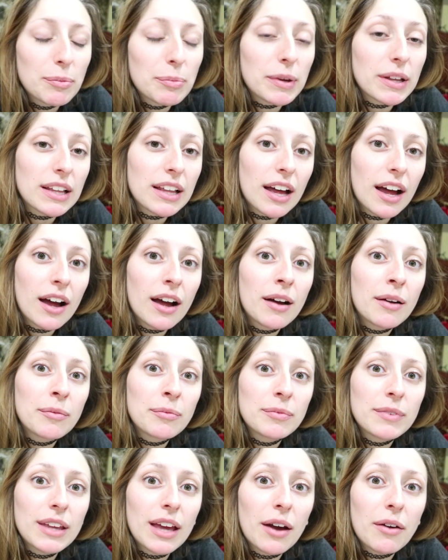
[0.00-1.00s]
But
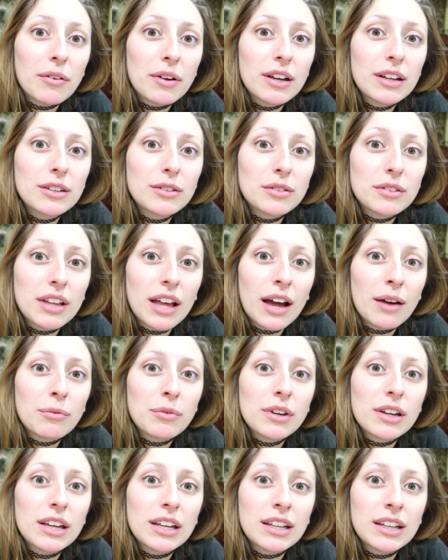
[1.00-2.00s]
um, yeah, we're gonna do that. And
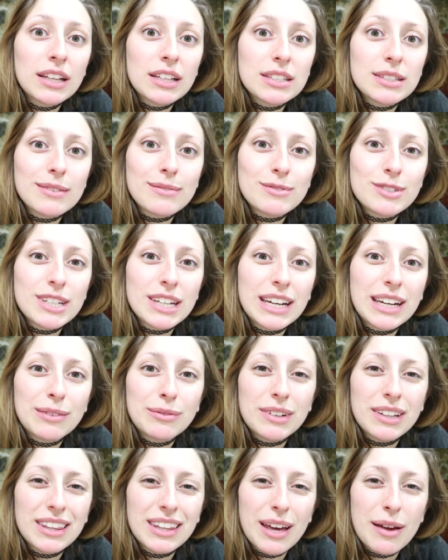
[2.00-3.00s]
we're gonna eat some chicken
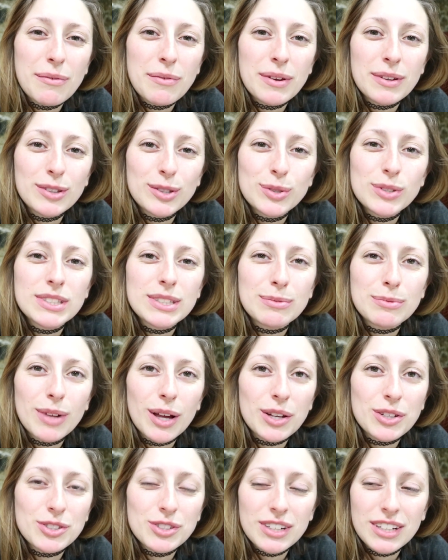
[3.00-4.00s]
with them and do some
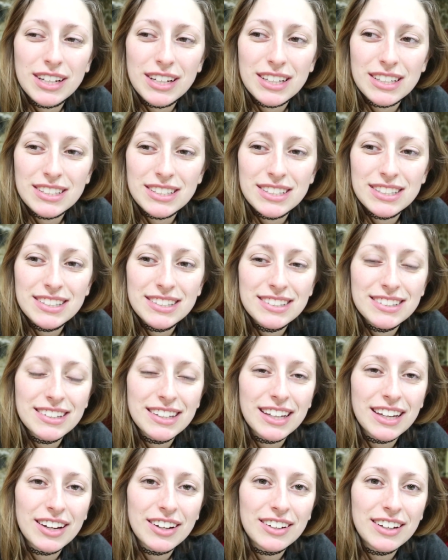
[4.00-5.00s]
laundry because
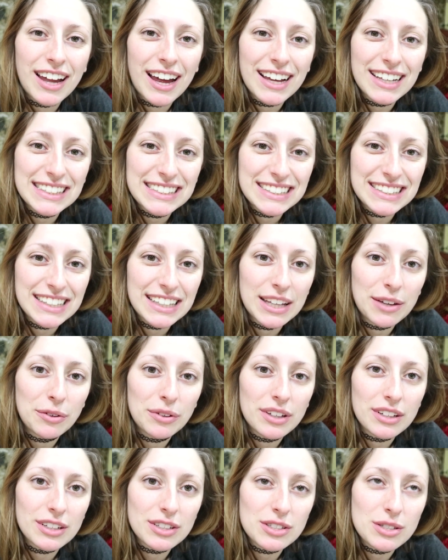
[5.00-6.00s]
they are nice and they
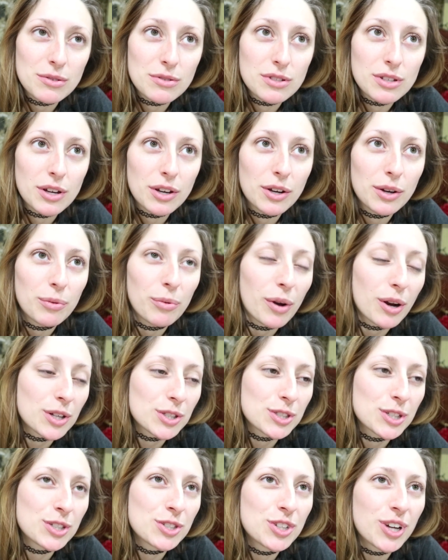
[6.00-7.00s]
will let us use their good
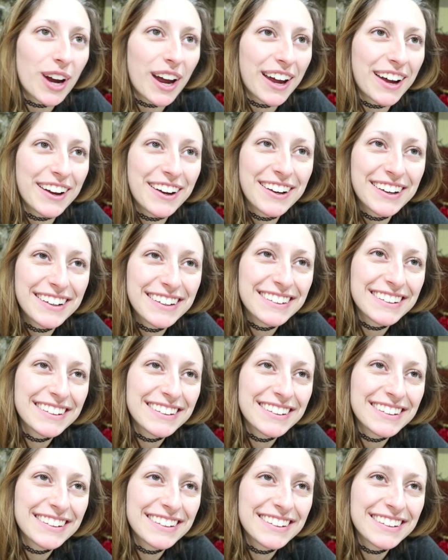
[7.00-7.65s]
washer and dryer.